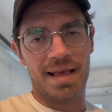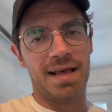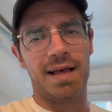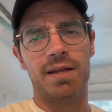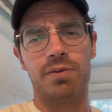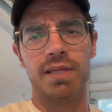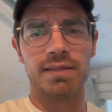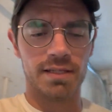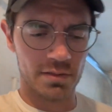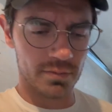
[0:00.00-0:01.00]
I don't like
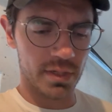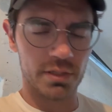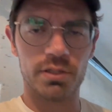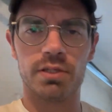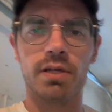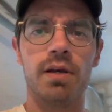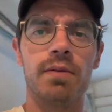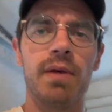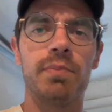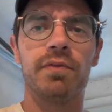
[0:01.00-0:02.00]
that so much.
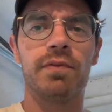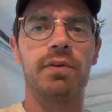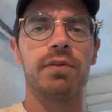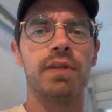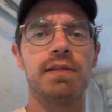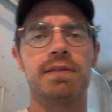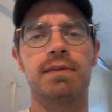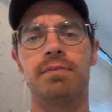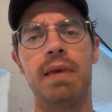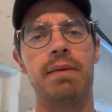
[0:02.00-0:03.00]
I prefer things
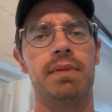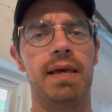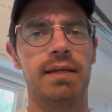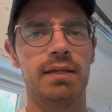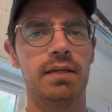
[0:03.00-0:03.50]
in matte black.